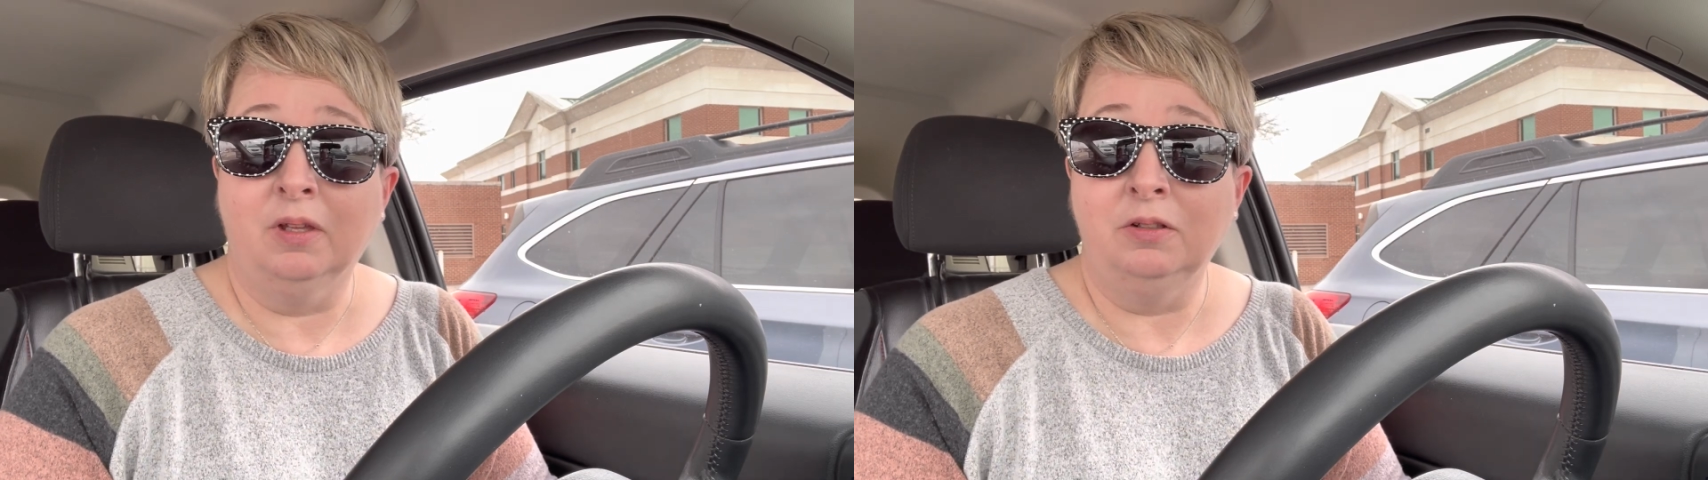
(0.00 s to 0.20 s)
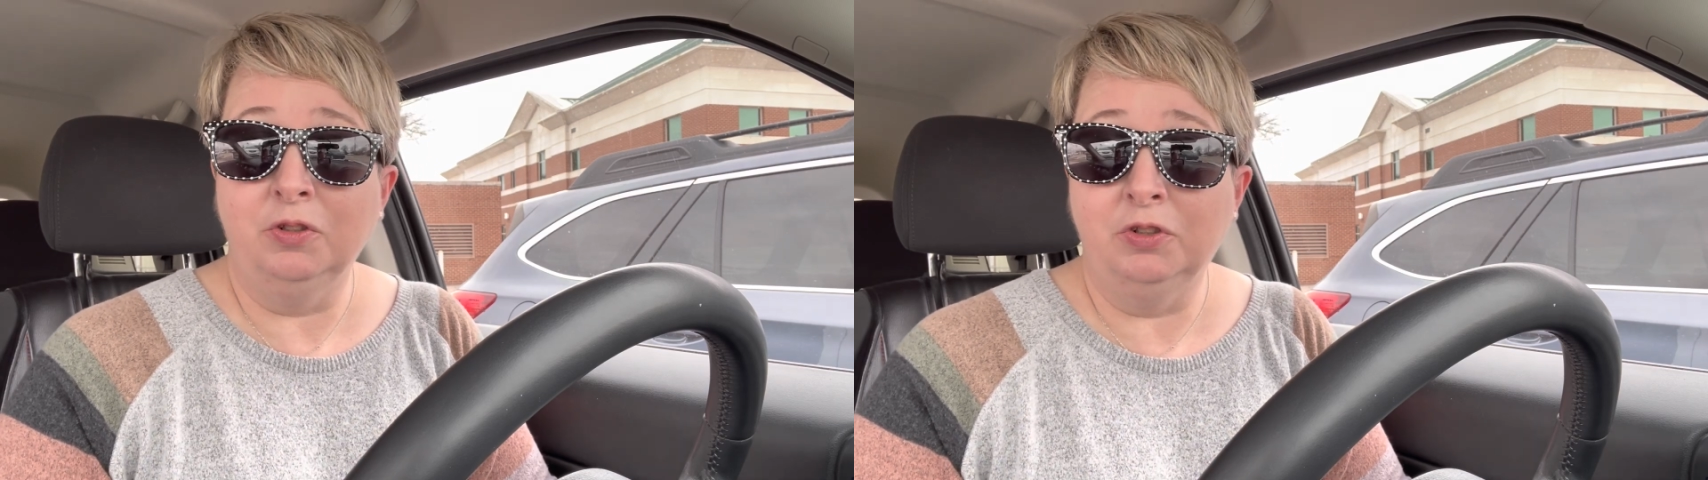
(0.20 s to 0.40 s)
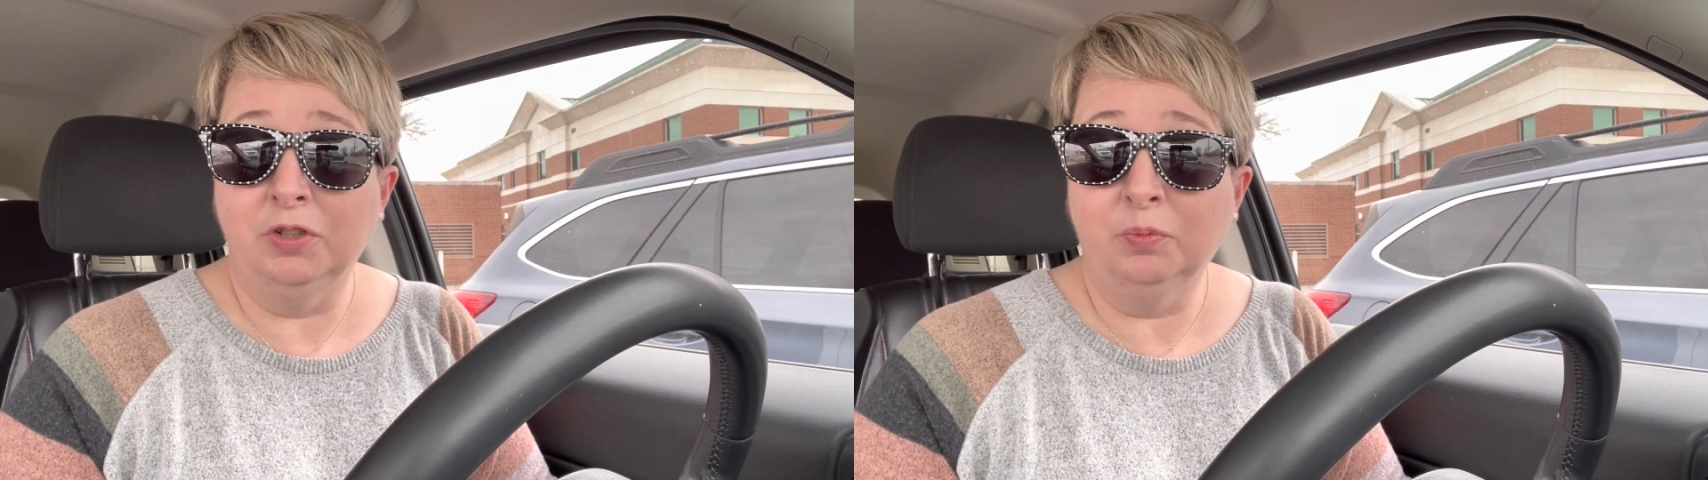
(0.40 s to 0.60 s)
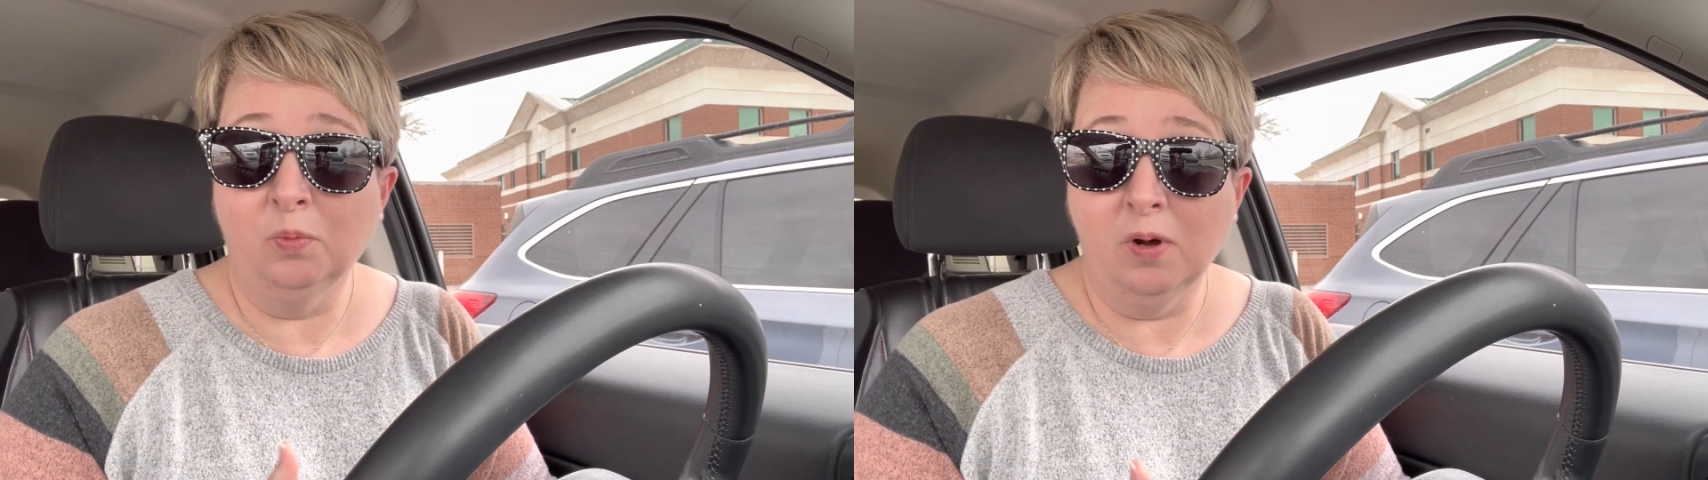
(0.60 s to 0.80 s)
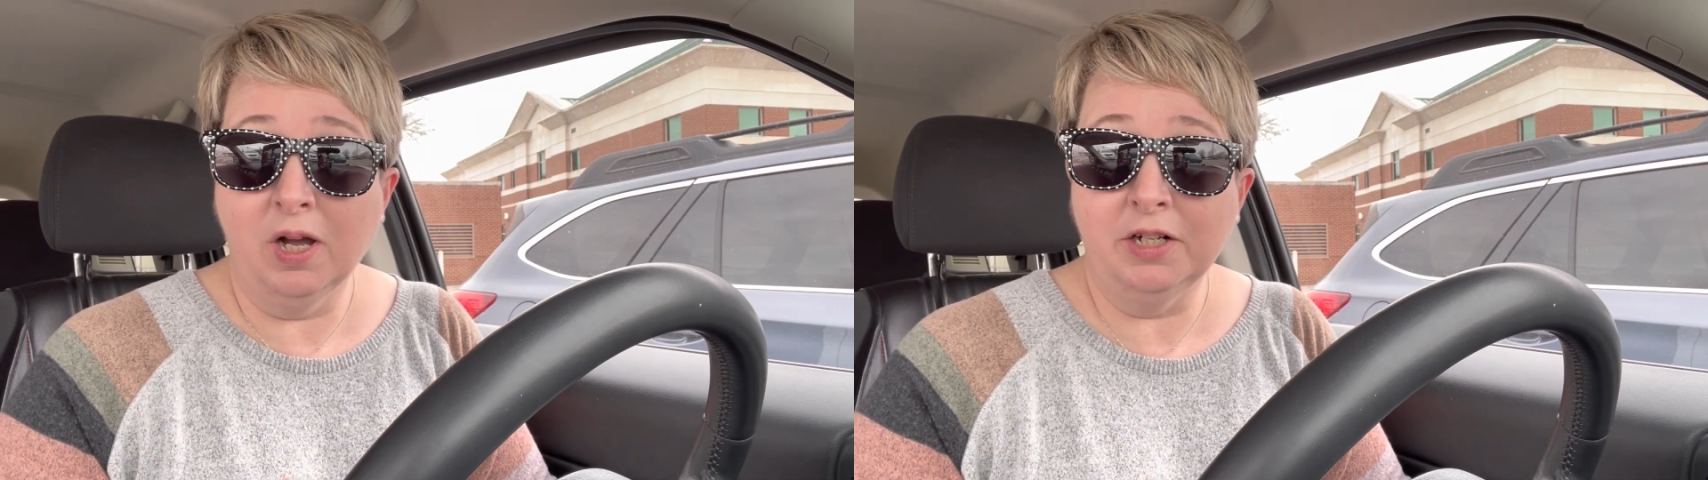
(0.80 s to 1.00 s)
You just
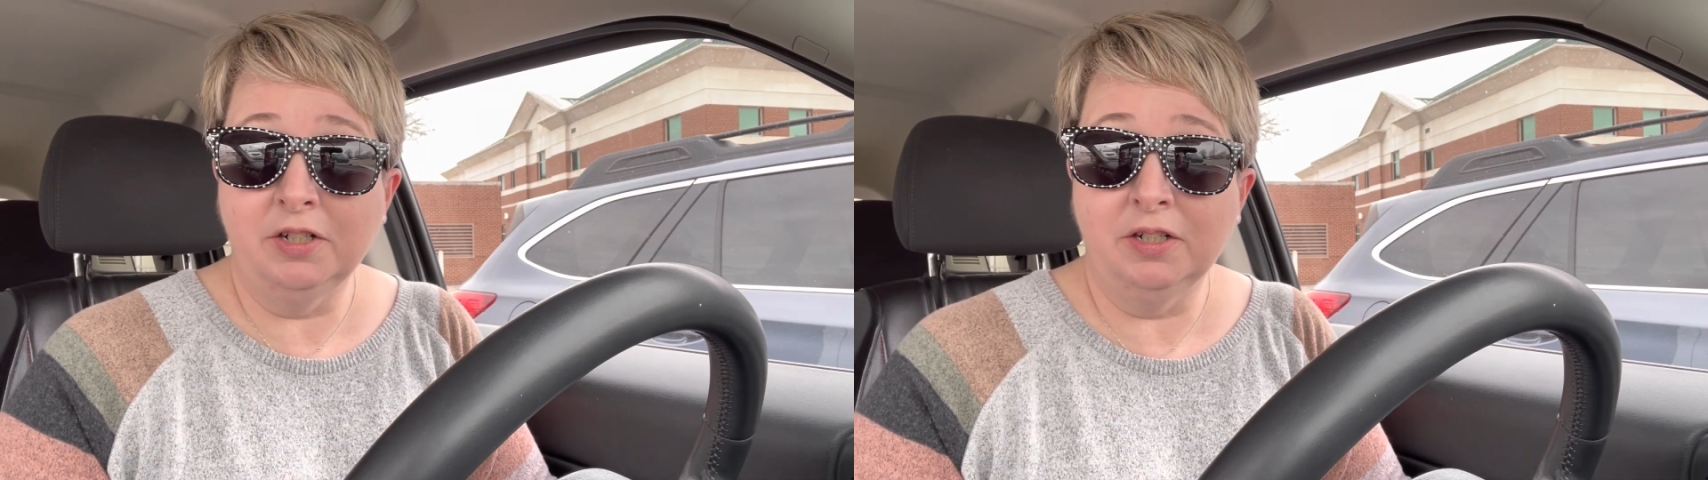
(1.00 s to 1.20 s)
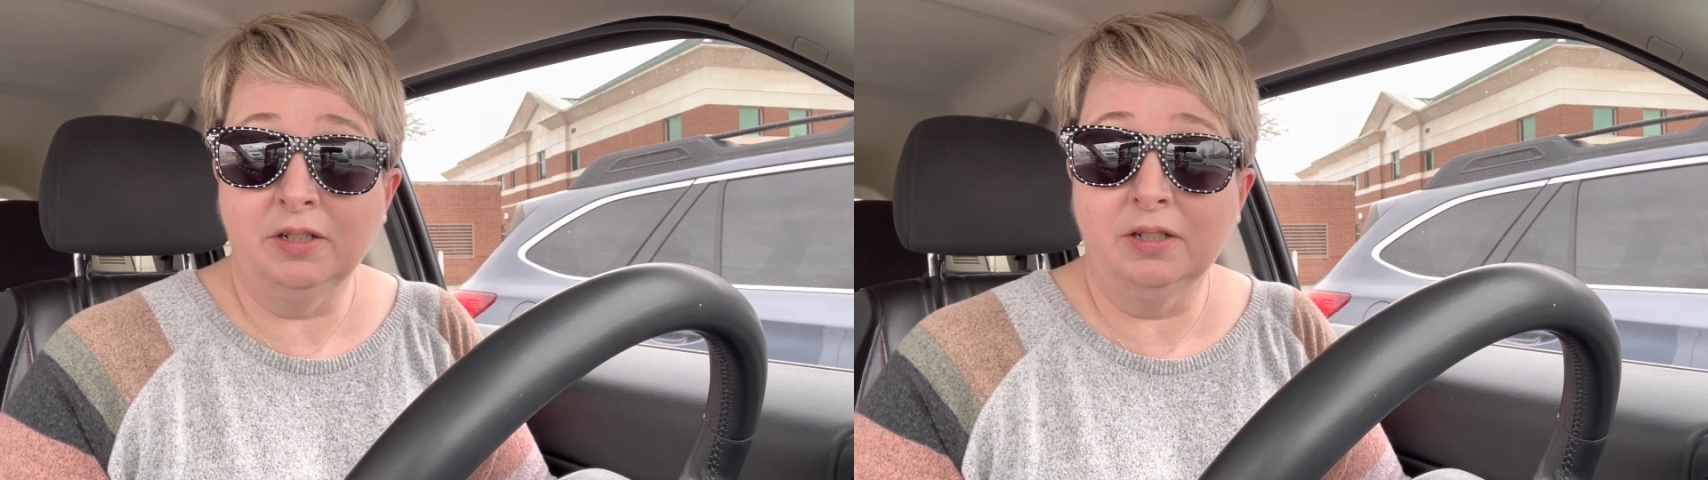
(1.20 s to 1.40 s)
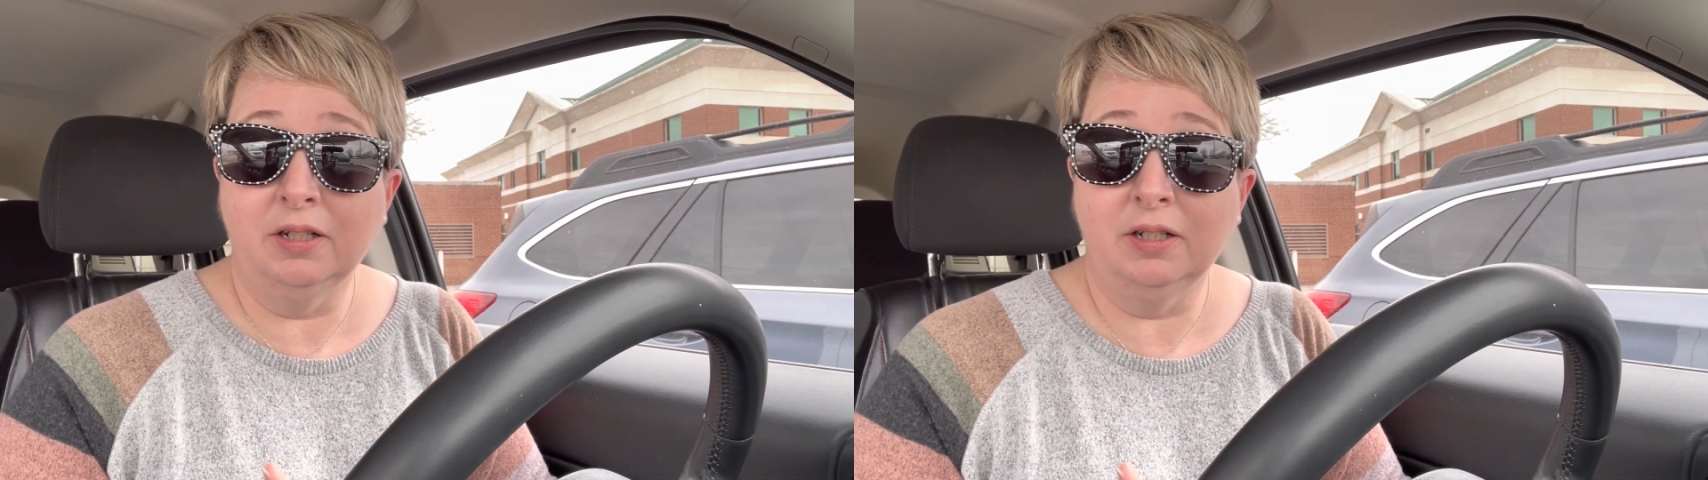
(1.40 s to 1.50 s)
watched